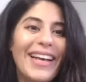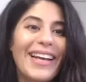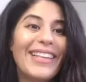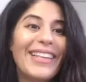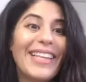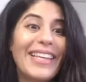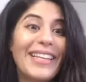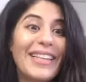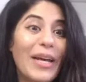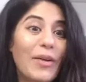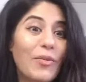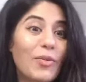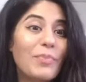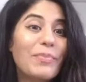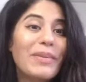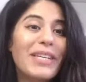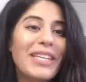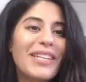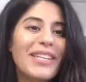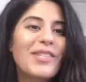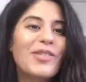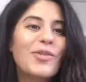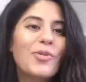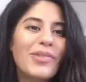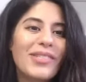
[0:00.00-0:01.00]
I think that would be
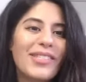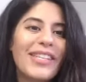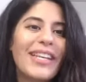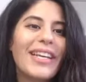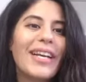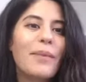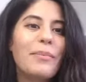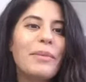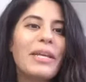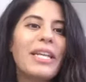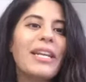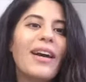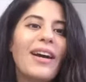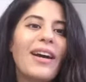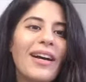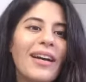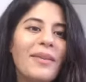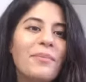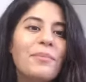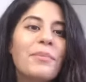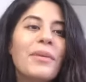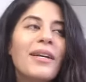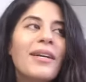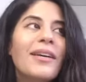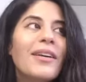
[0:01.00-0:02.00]
interesting. I mean,
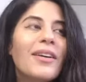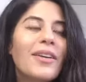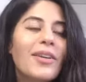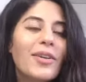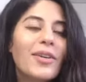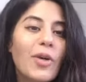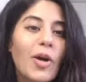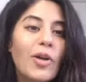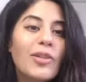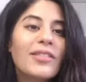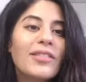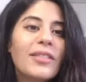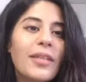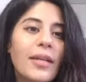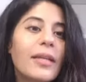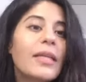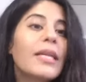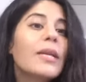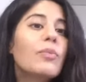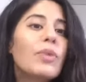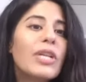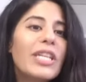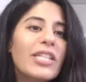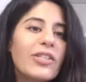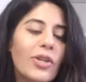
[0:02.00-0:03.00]
I'm
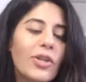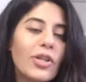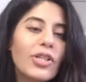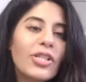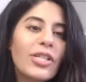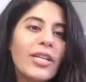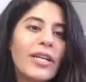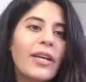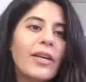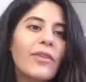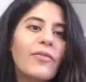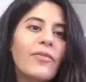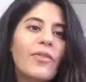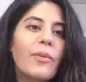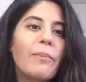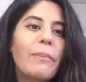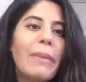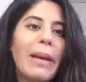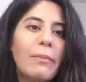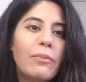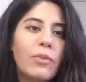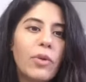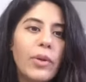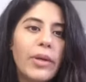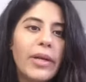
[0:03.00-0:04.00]
constantly researching it for
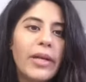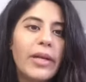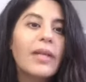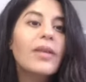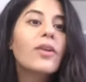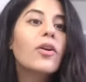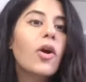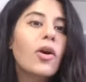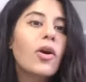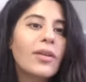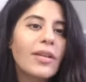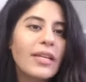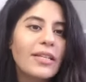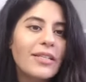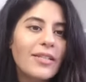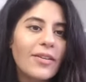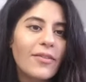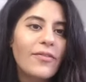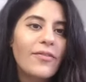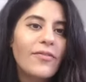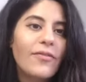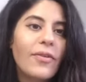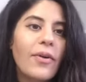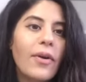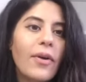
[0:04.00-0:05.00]
memory,
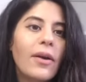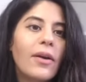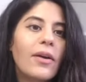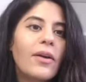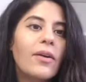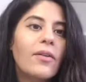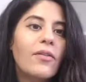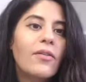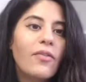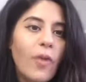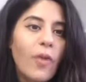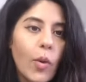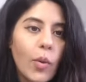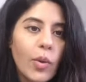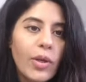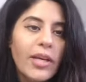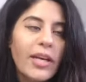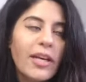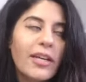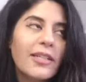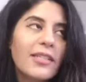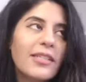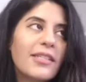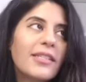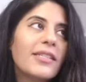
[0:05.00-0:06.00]
cognitive
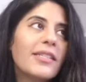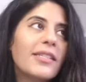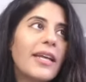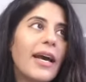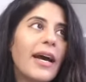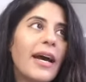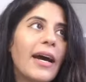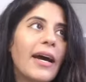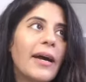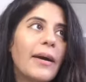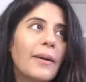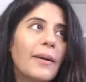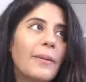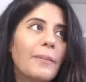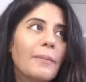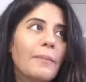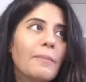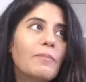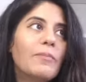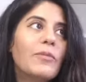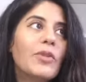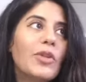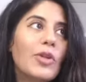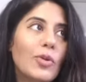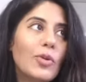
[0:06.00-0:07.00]
focus,
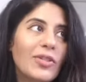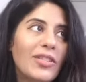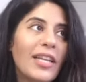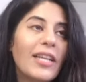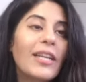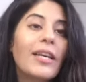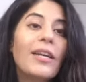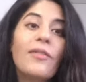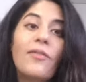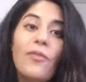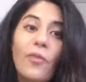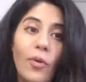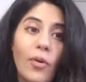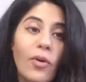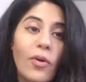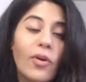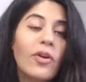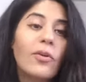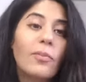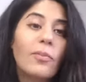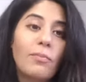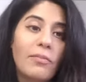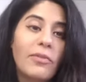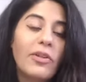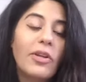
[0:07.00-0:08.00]
using it
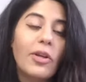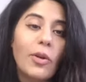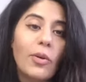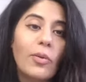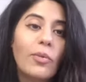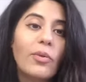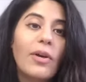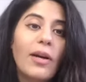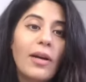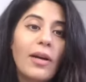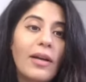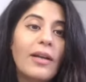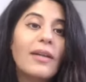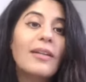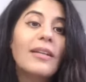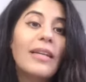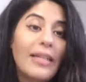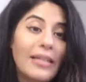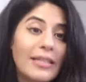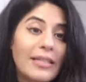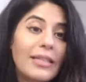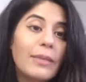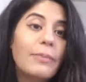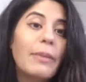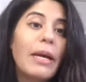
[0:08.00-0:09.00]
for
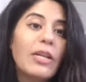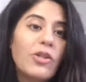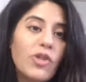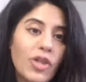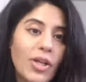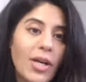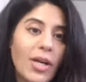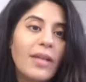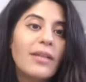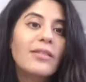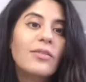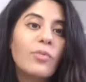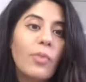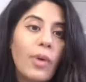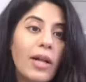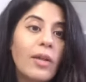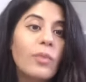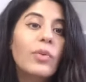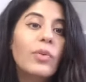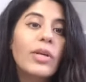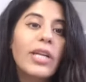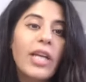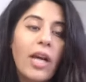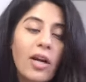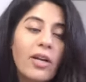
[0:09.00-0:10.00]
dementia as
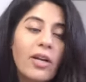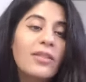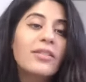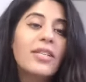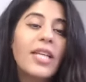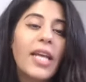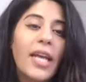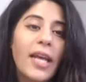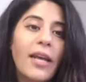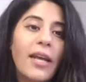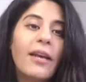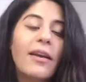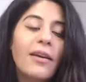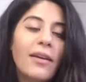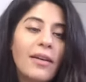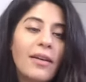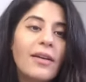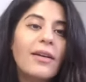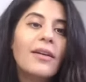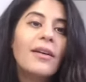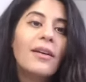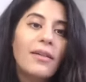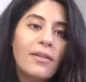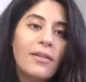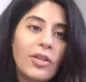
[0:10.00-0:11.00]
well. We are seeing
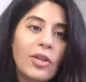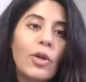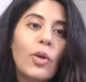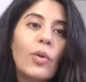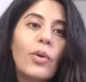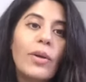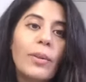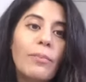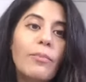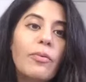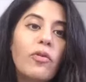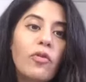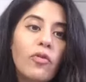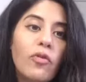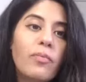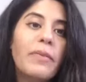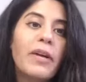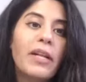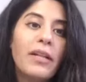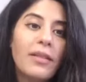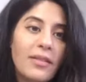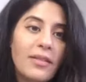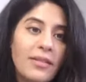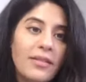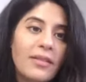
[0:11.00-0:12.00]

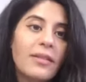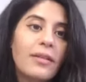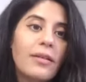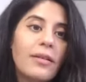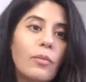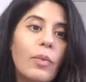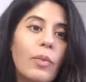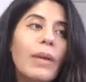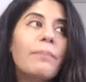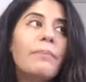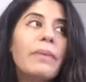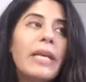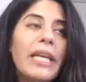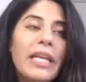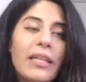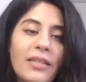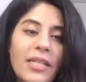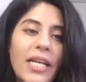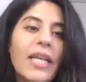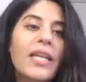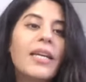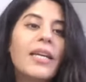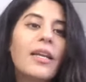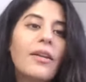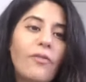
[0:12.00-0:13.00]
improvements when being
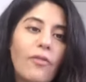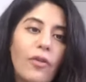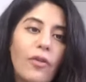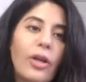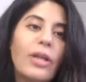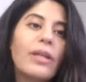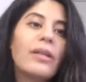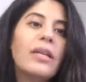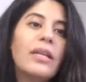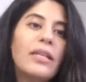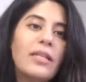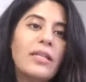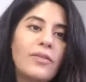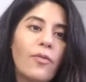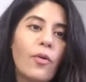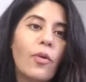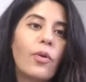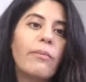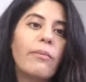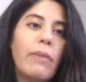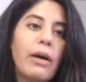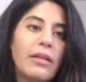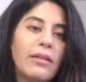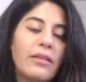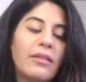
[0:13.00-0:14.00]
taken for at least
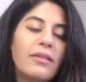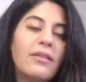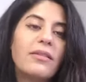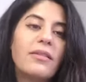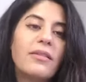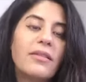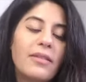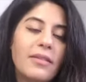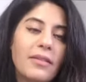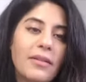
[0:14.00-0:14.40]
4 months.